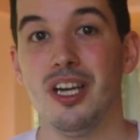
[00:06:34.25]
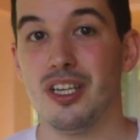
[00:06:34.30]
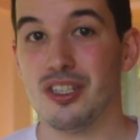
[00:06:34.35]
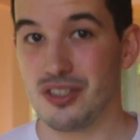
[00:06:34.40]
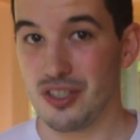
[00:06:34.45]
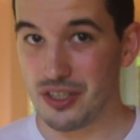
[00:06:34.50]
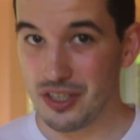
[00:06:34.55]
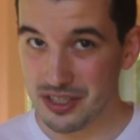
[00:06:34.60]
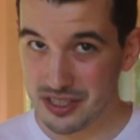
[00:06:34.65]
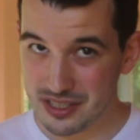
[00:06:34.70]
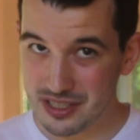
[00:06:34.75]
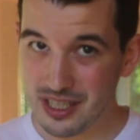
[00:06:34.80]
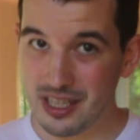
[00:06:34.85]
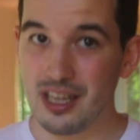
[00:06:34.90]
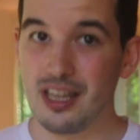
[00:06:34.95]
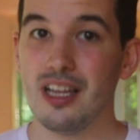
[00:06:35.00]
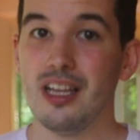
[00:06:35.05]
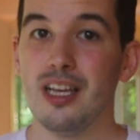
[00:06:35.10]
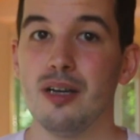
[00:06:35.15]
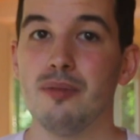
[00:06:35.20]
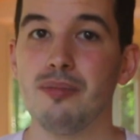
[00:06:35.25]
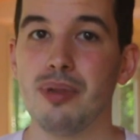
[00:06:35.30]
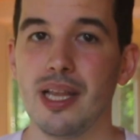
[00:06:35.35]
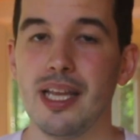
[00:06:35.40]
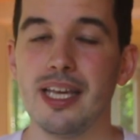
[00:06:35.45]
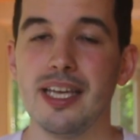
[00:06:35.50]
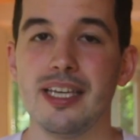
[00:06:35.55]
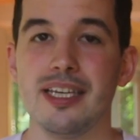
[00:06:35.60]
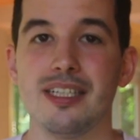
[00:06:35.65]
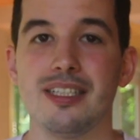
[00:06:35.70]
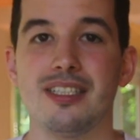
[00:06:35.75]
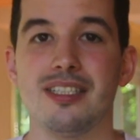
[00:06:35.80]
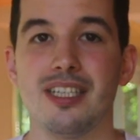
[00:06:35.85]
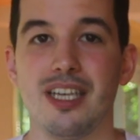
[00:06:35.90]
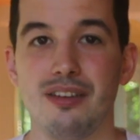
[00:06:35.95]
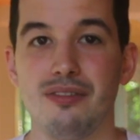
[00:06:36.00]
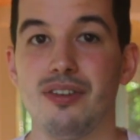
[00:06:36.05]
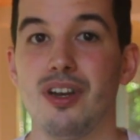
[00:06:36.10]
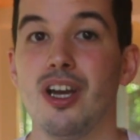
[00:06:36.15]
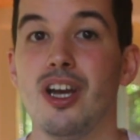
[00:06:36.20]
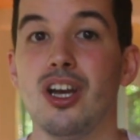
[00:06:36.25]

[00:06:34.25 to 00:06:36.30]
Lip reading: So you're still playing it safe.